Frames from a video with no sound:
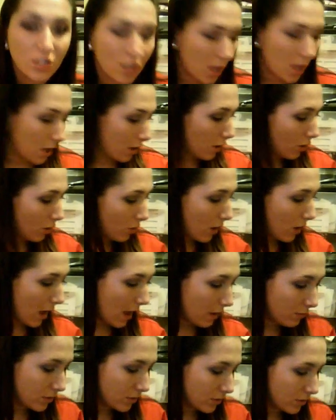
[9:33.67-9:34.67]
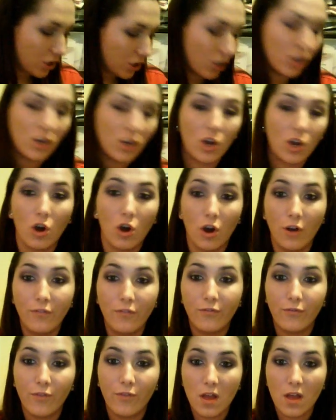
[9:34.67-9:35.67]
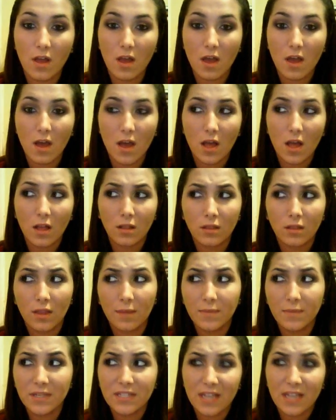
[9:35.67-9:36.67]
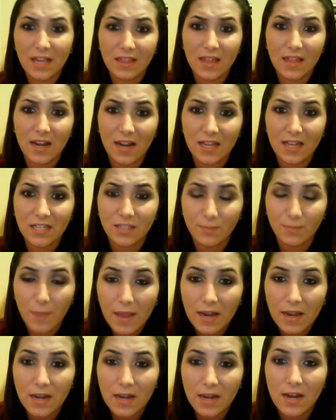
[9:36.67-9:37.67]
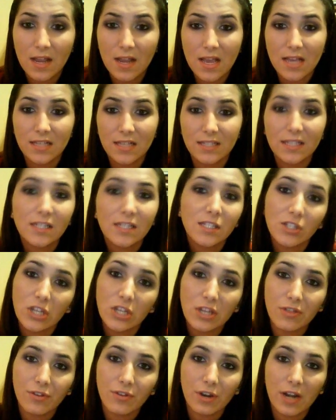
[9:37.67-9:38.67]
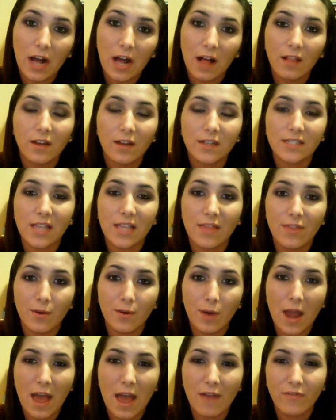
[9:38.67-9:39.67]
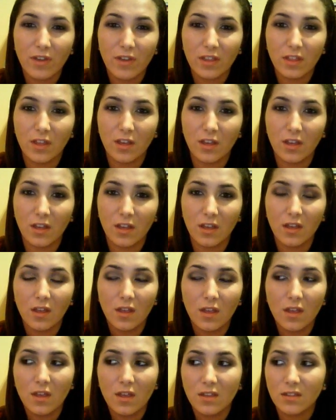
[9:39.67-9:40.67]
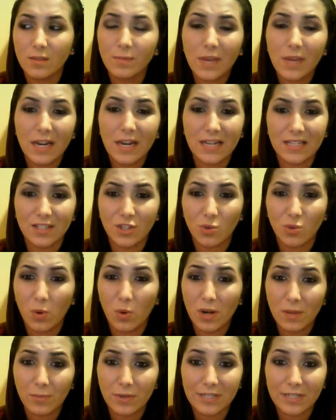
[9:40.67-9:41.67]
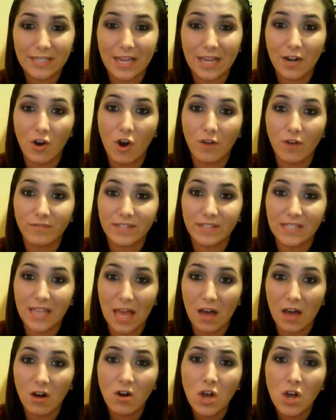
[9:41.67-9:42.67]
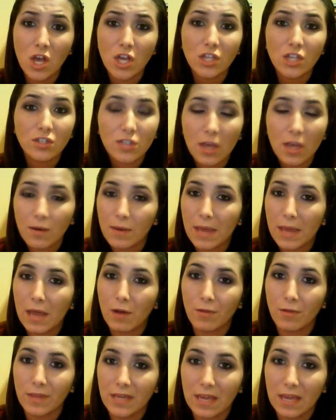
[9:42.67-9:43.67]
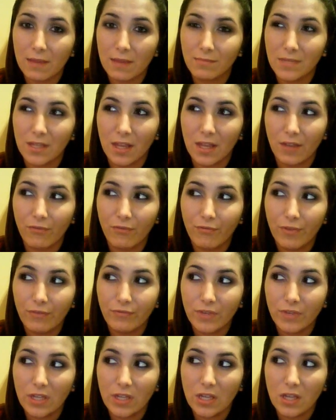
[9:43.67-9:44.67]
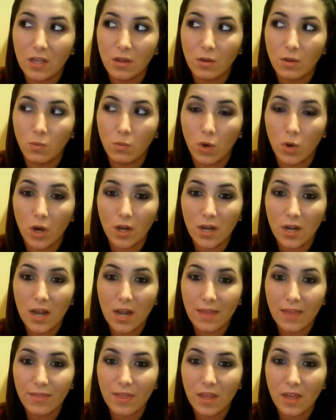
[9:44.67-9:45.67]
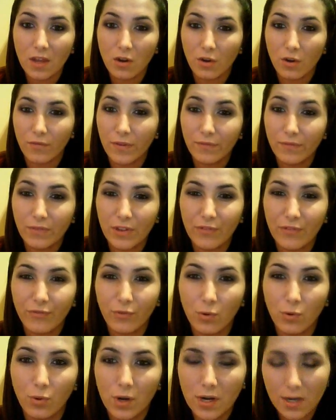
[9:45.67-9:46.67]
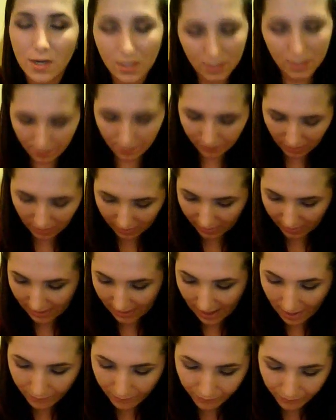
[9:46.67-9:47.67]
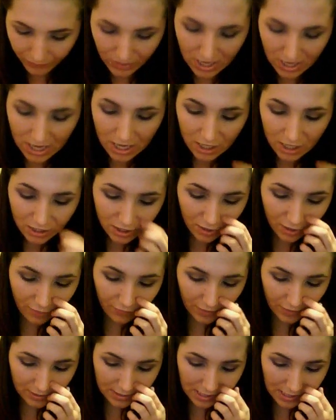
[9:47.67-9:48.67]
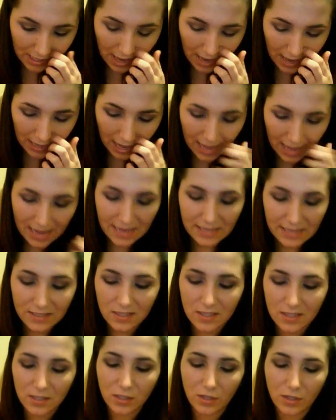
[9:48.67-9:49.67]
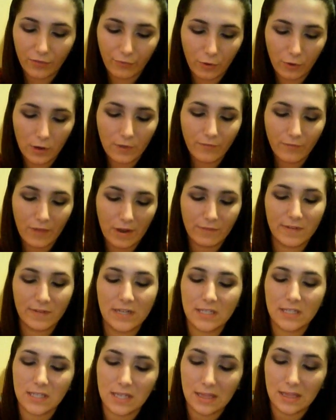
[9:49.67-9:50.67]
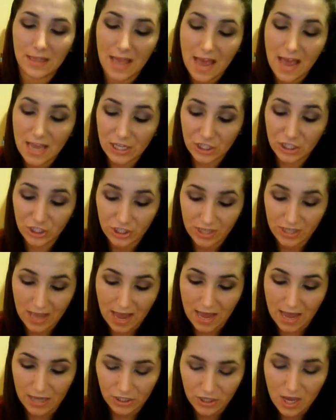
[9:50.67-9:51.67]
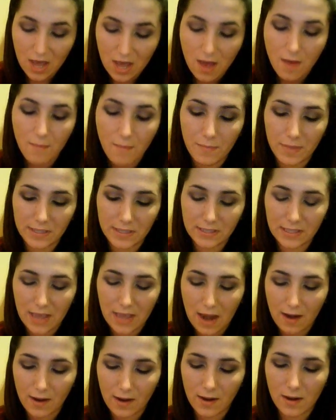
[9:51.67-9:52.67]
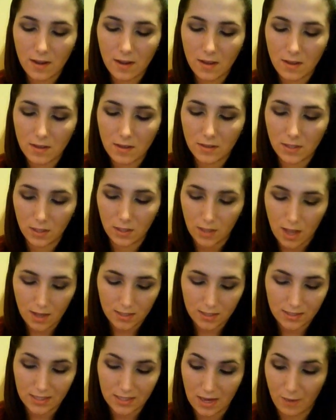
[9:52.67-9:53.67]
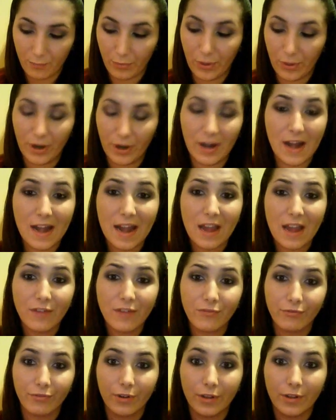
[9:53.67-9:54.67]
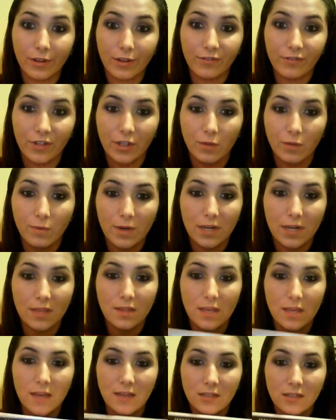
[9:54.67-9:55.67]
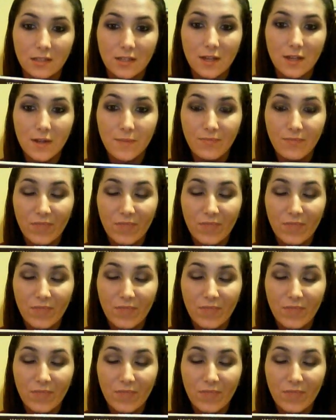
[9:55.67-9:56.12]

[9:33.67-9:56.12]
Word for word: So, I will start off. Let me say that I spent $63 and they were having the some kind of 20% off sale. So it only came to like 51, I think, or 54, something like that. So the first thing I got is this Sephora Favorites Lash dash Mascara Deluxe Sampler. And I really, really wanted this.